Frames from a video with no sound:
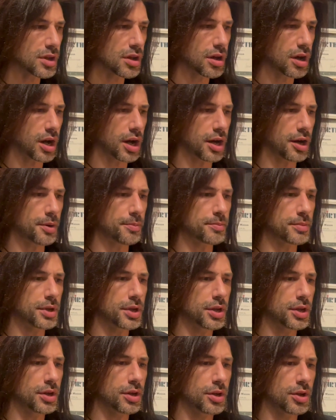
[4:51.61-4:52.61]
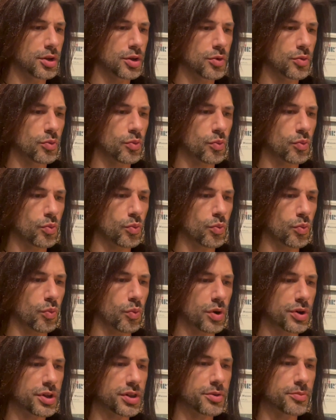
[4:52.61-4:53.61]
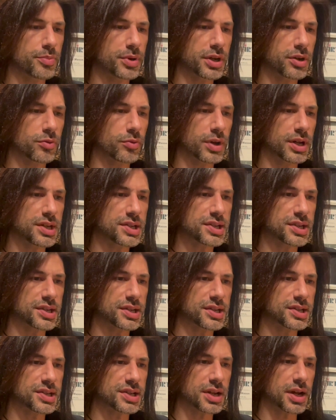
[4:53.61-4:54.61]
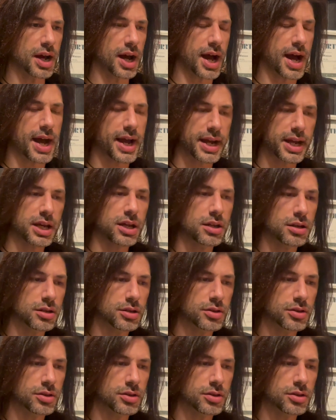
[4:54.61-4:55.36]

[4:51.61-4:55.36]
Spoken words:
One of the big reasons I